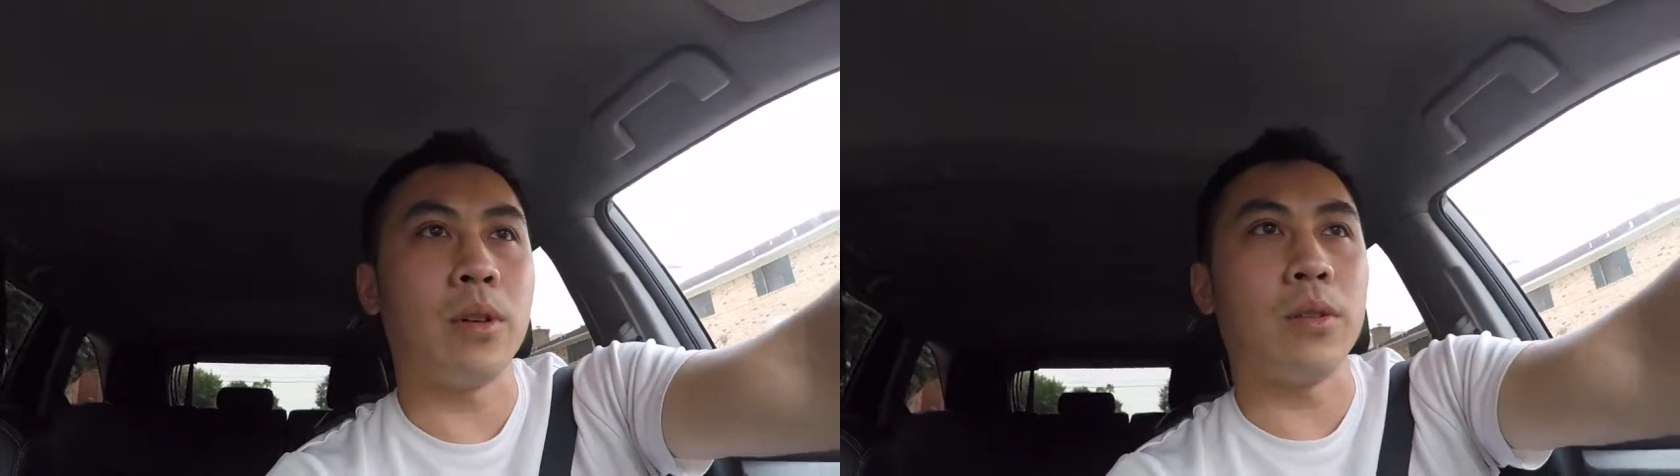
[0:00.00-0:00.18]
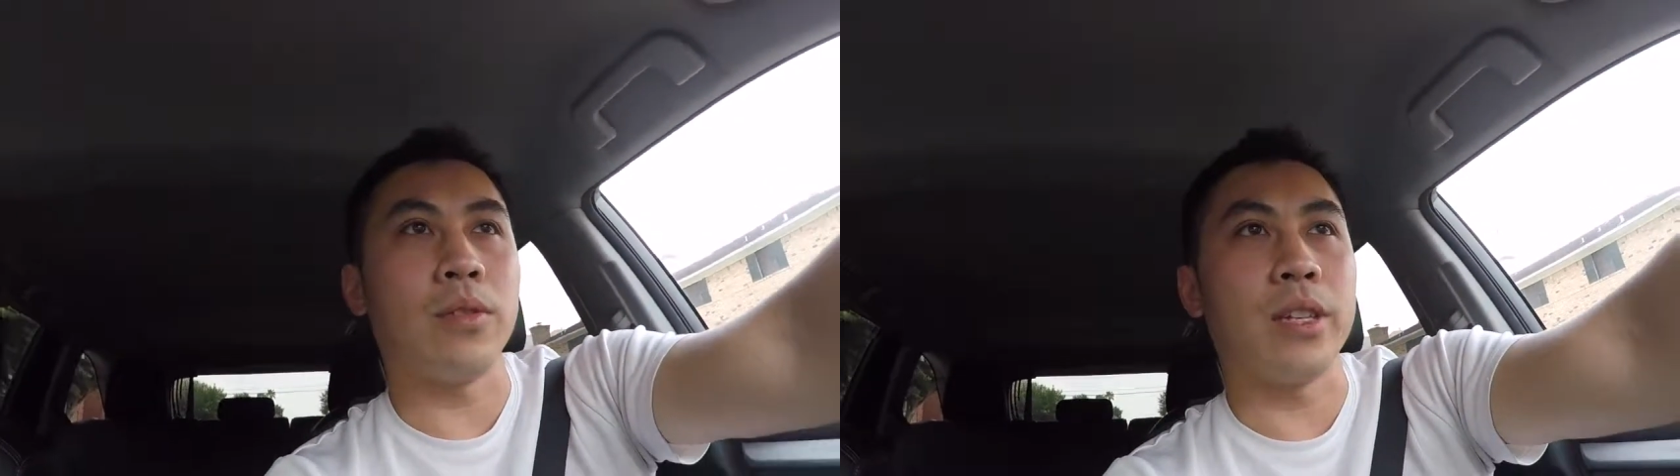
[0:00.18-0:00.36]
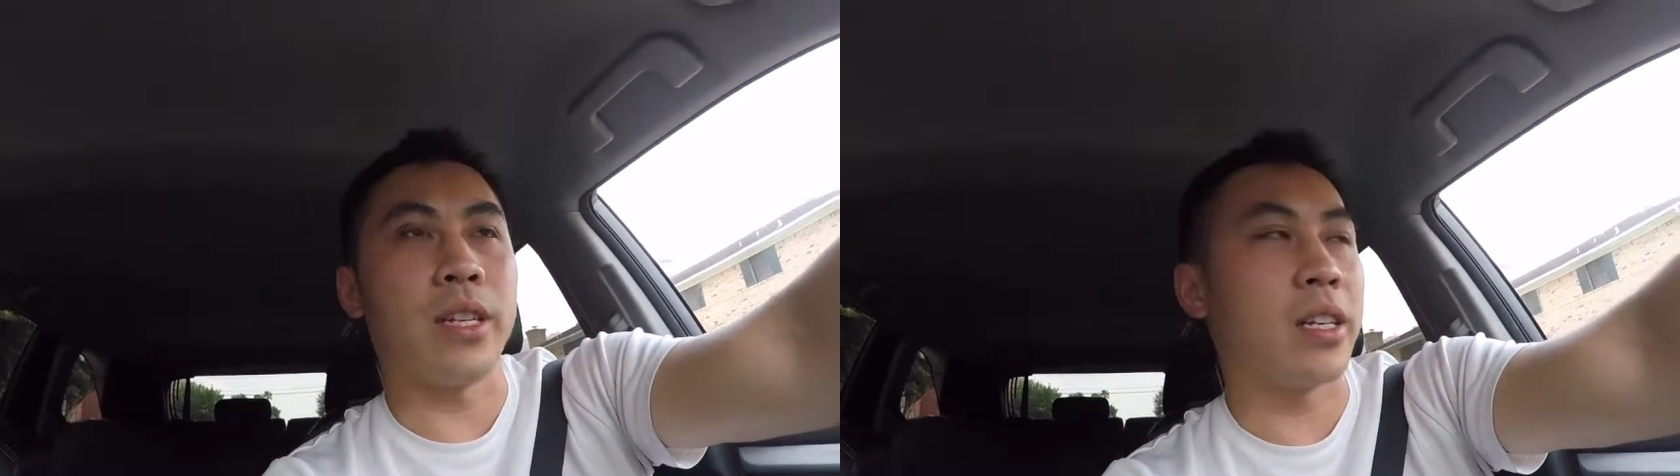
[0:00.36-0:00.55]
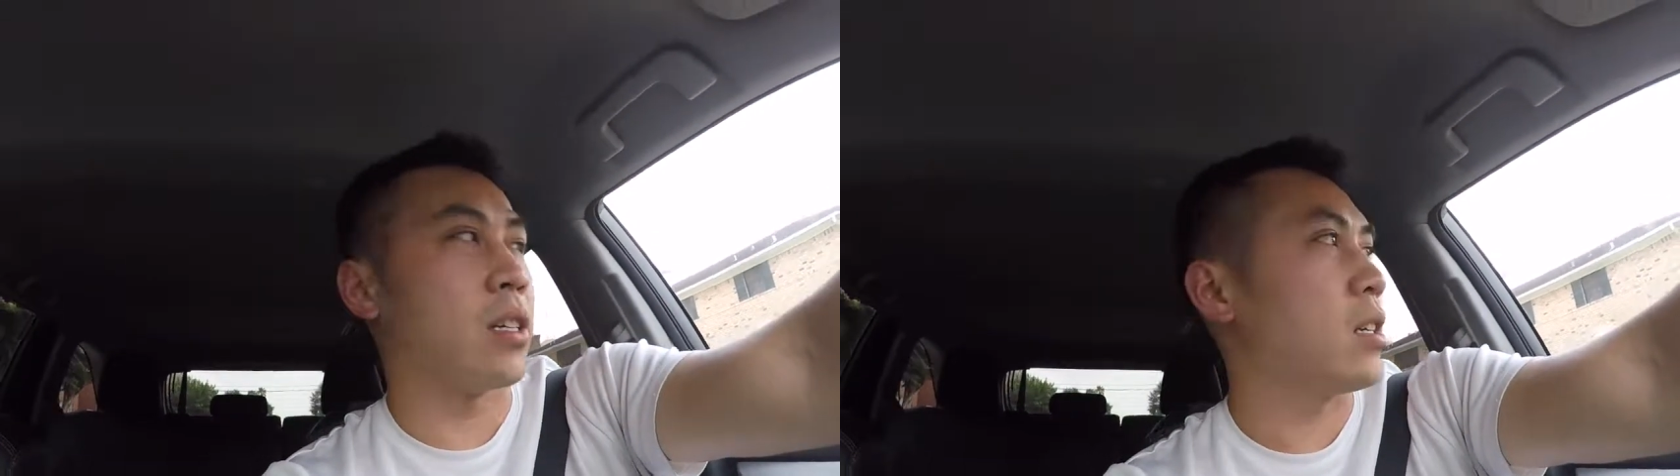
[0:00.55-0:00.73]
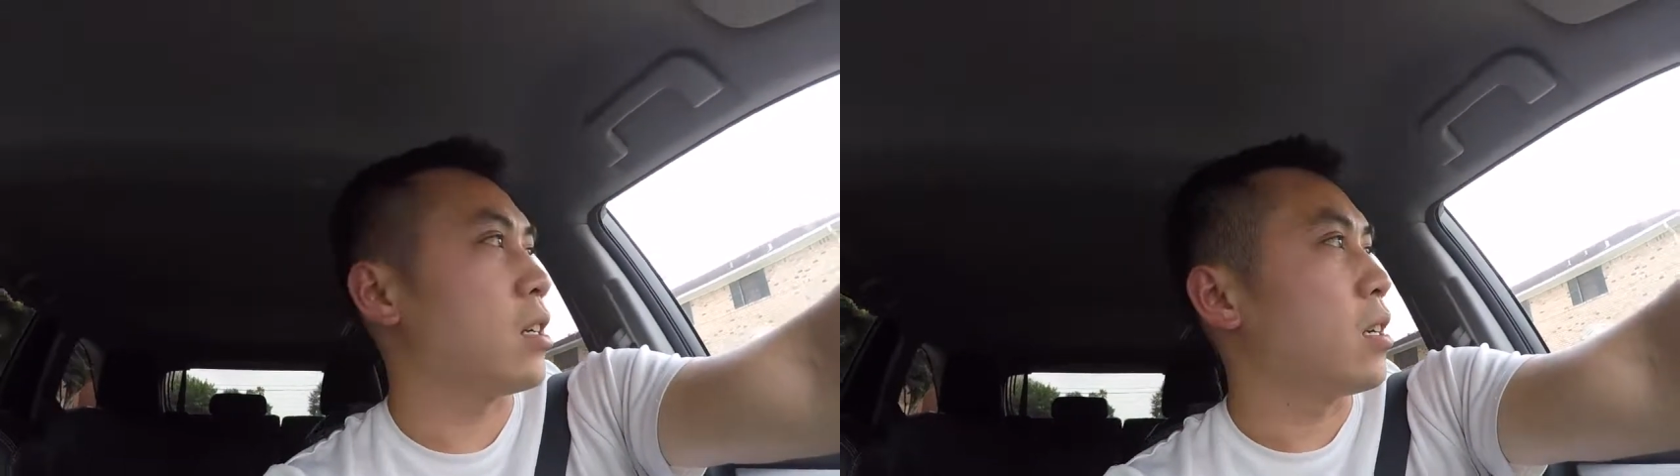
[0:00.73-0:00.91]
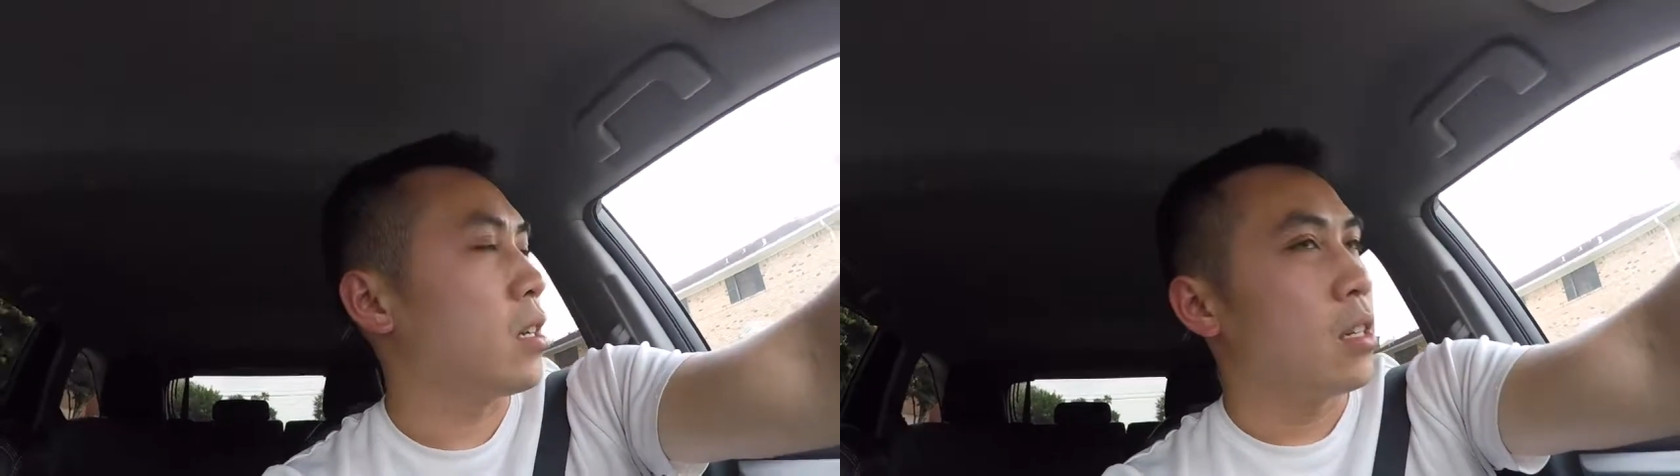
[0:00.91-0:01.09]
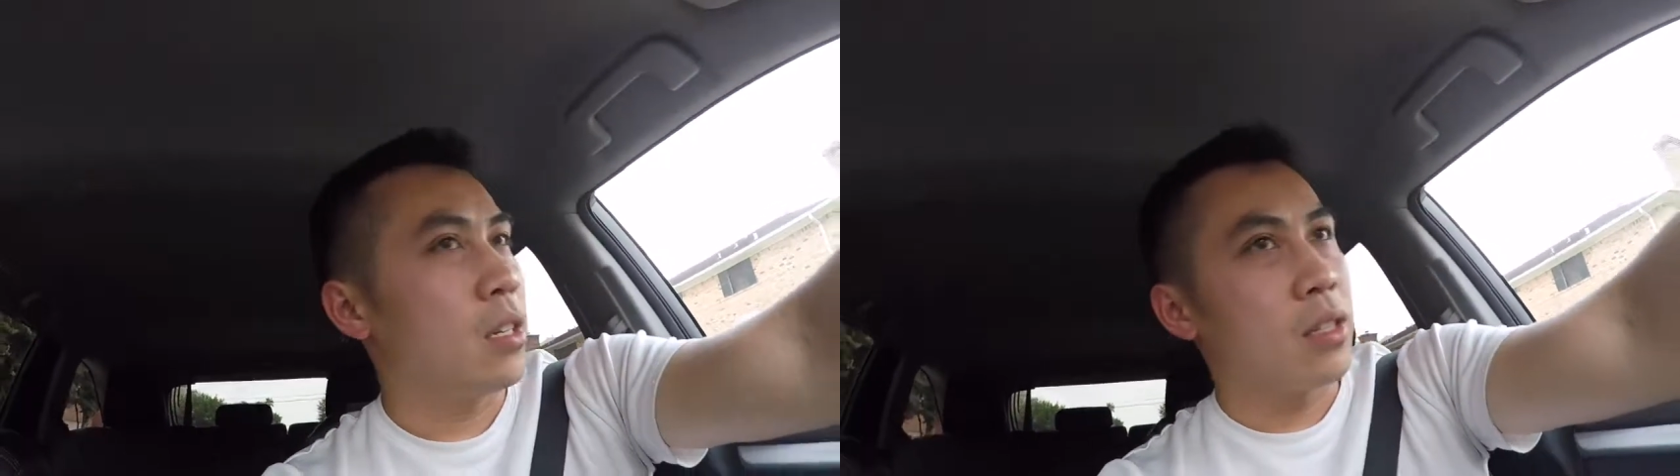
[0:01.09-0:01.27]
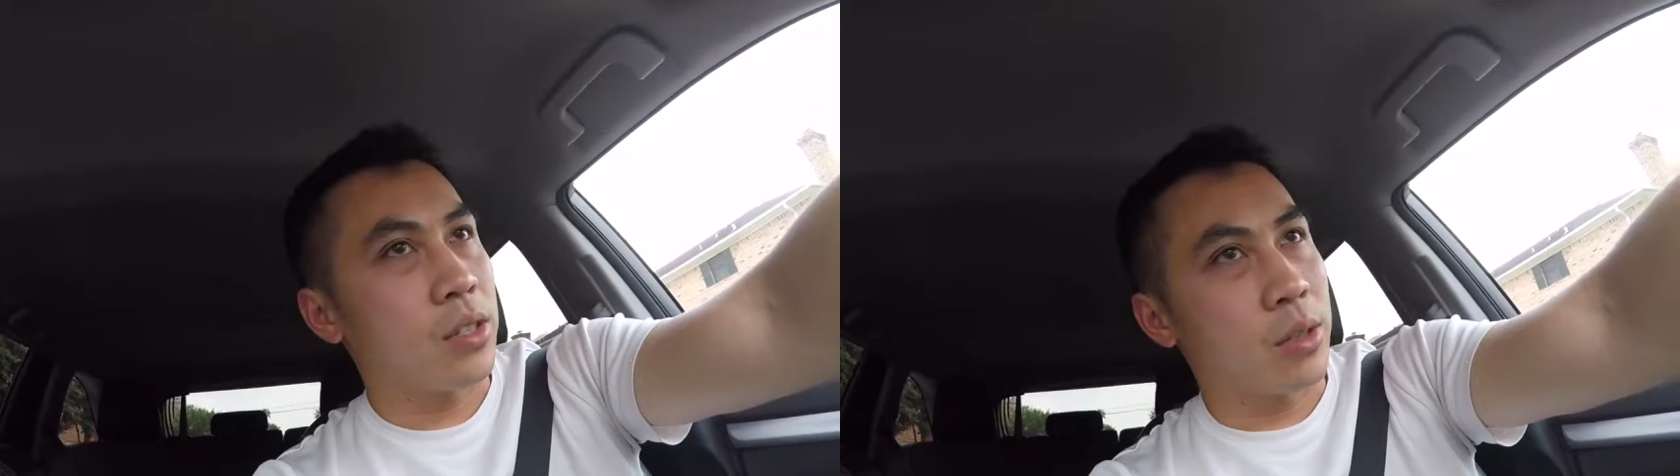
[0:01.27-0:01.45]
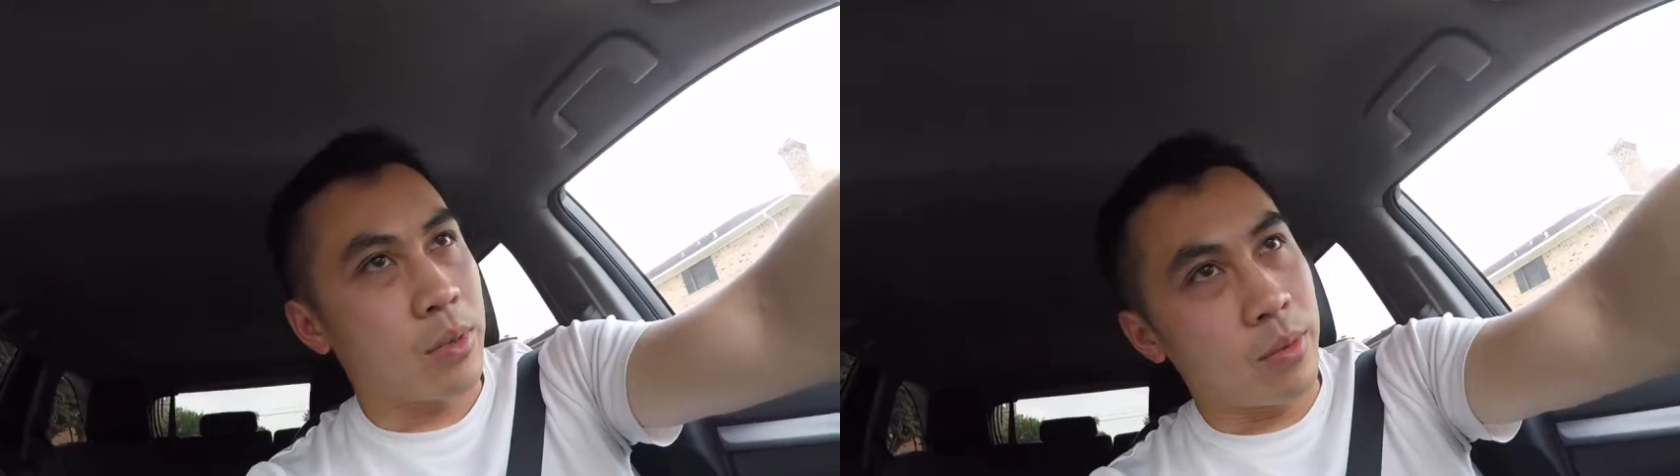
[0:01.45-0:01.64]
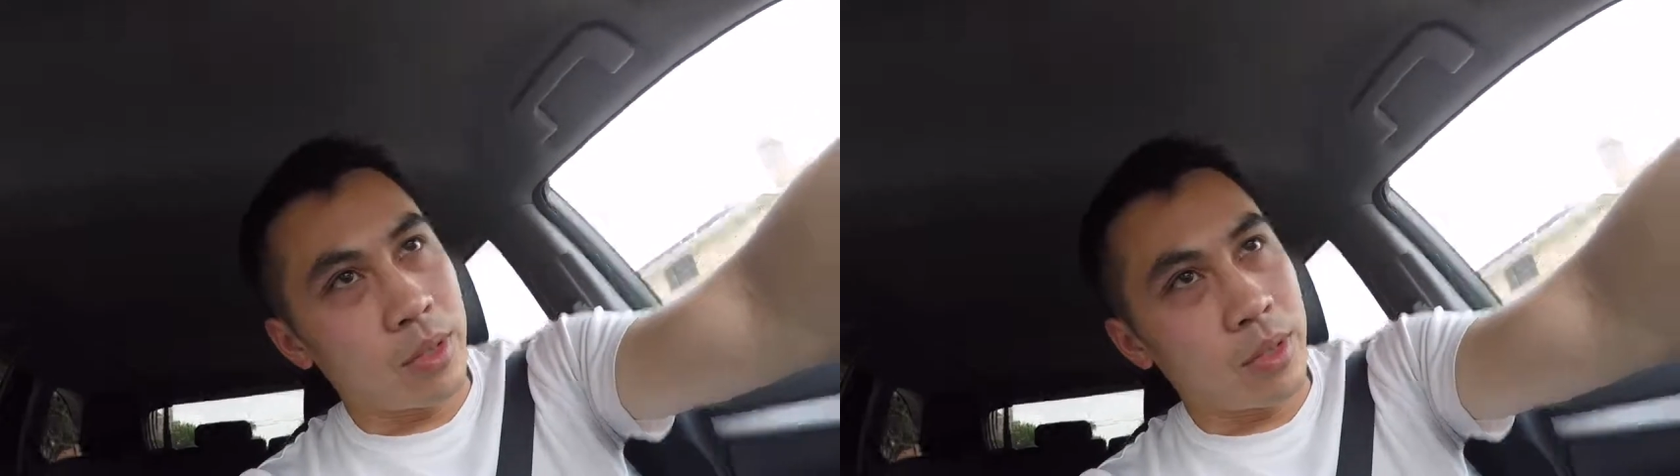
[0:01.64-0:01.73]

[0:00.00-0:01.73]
over there, so maybe